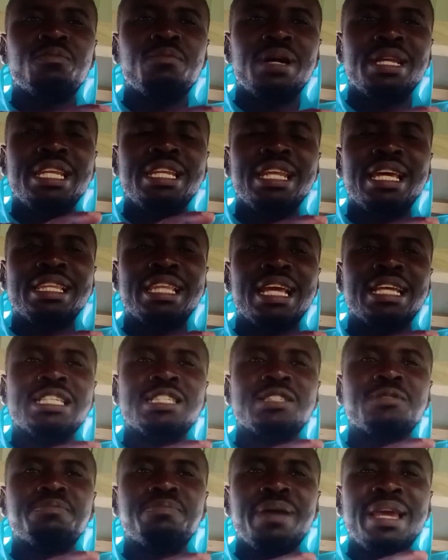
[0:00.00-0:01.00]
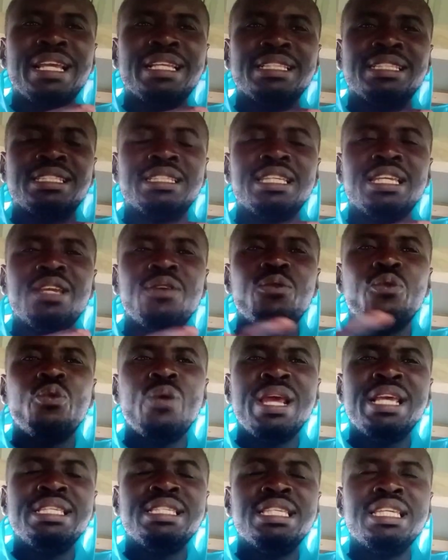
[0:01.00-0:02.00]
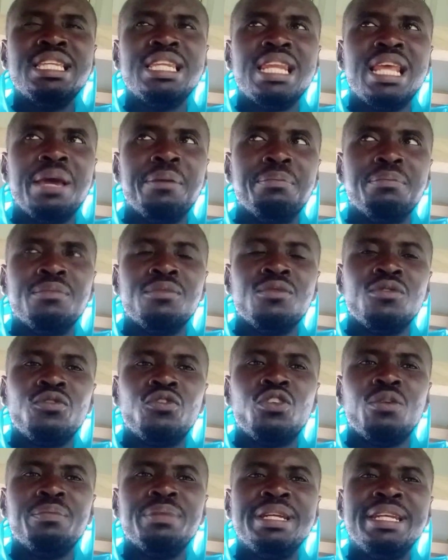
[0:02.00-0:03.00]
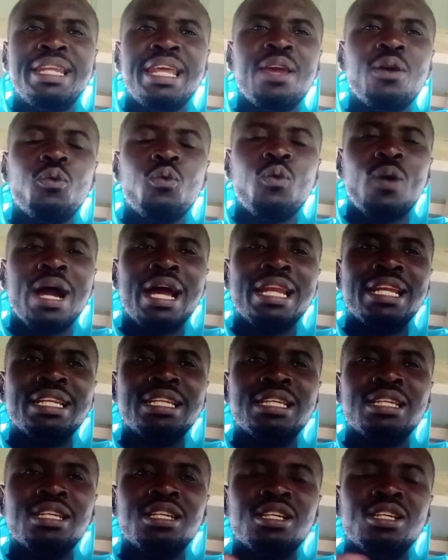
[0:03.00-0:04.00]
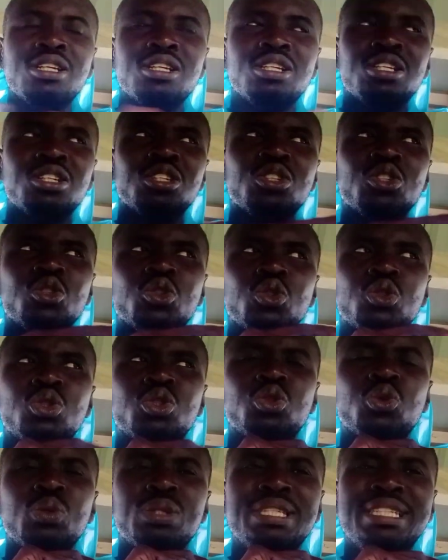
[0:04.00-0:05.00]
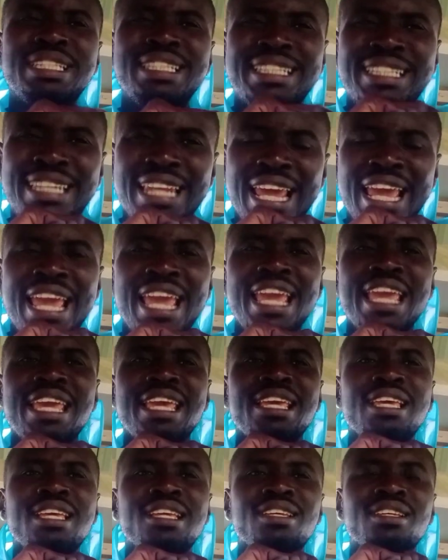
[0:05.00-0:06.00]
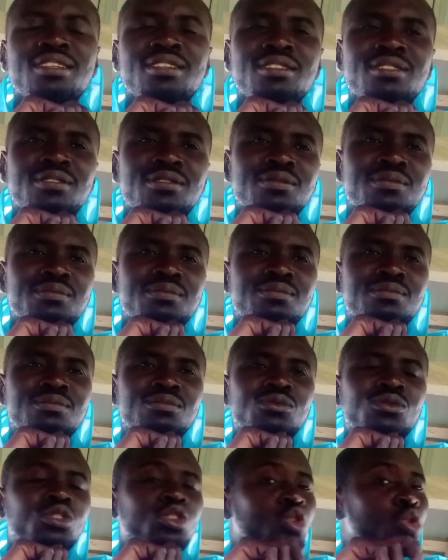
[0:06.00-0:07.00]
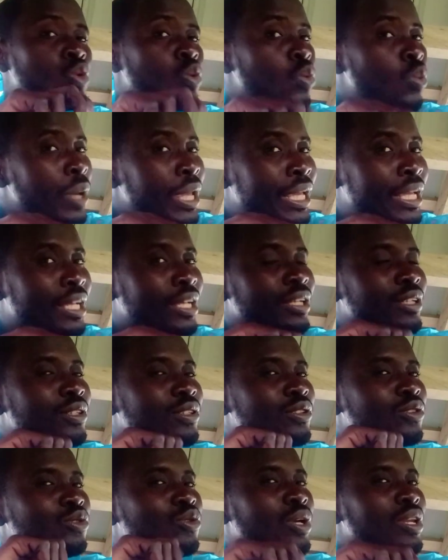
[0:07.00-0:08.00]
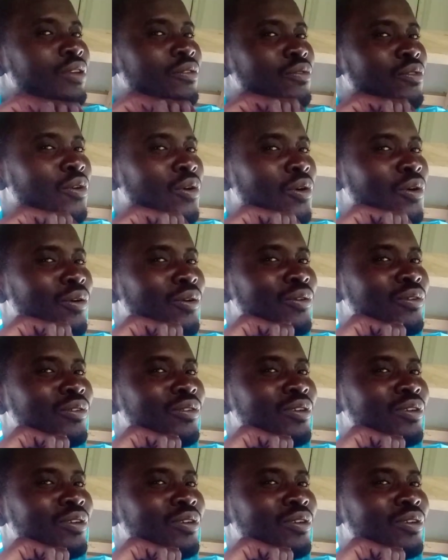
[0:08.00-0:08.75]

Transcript: of money that I spent in raising them from day one to day to week 24,